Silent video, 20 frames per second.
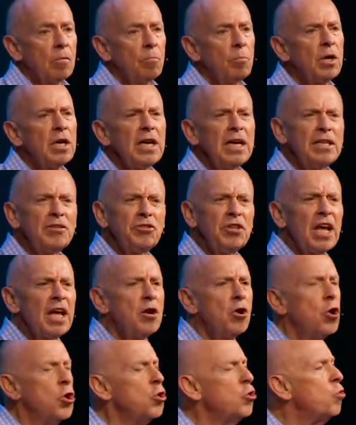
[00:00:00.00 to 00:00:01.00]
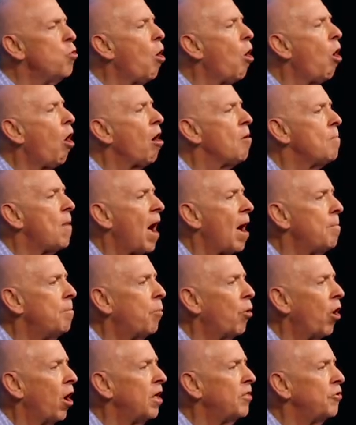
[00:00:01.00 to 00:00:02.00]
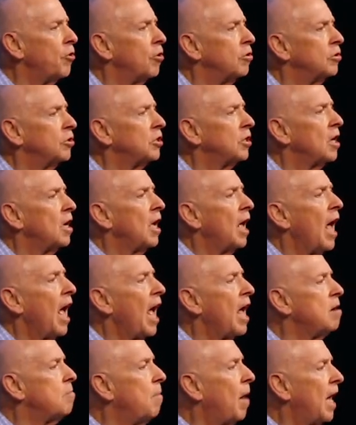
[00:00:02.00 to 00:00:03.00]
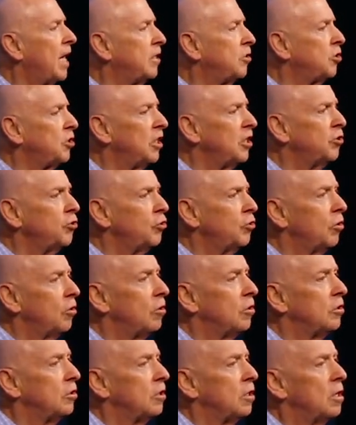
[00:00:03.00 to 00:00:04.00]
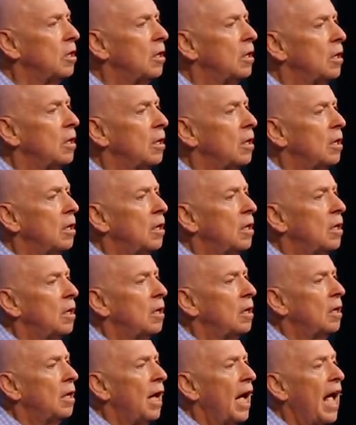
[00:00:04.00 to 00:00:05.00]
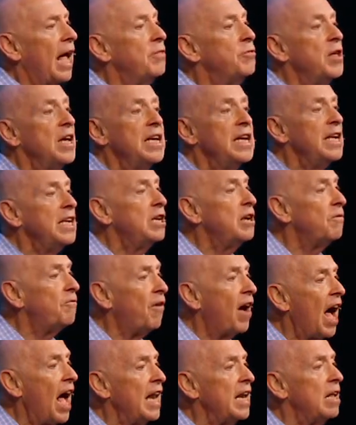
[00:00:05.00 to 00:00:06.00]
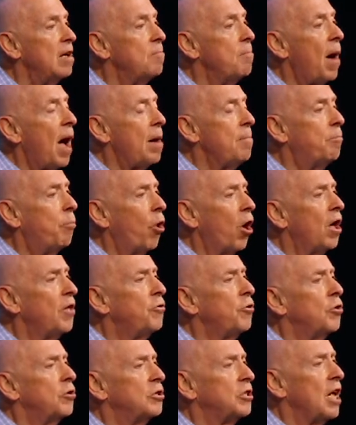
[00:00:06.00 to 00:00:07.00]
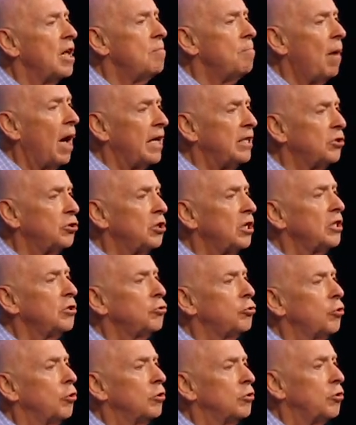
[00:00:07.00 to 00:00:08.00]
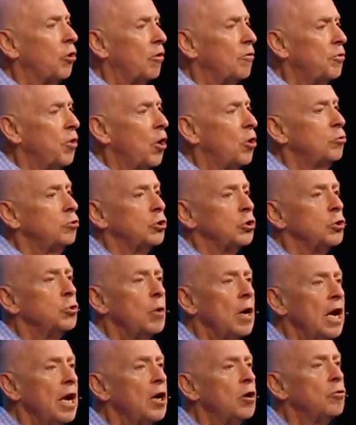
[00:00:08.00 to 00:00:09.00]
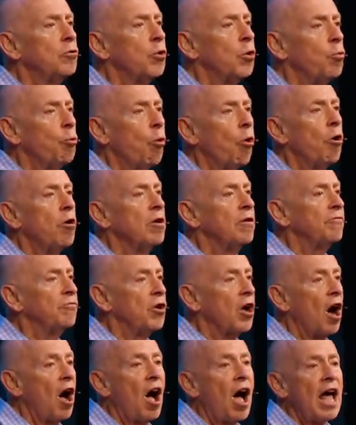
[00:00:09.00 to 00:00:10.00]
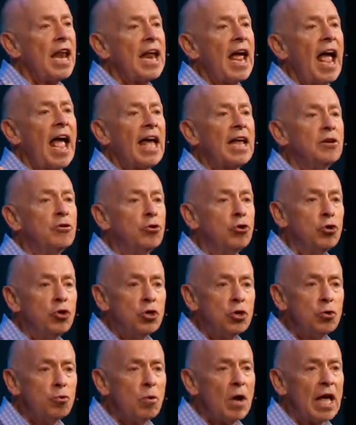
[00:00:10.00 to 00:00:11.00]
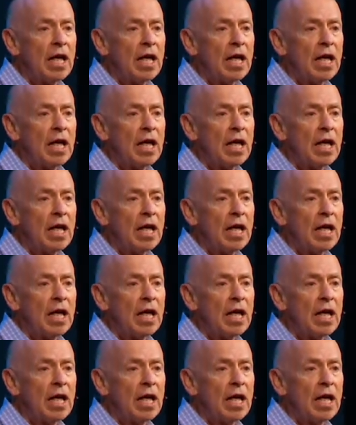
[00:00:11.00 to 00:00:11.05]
But he said, Who are my brothers and my sisters? And then he defined it my brothers and my sisters are those who hear the word of God and do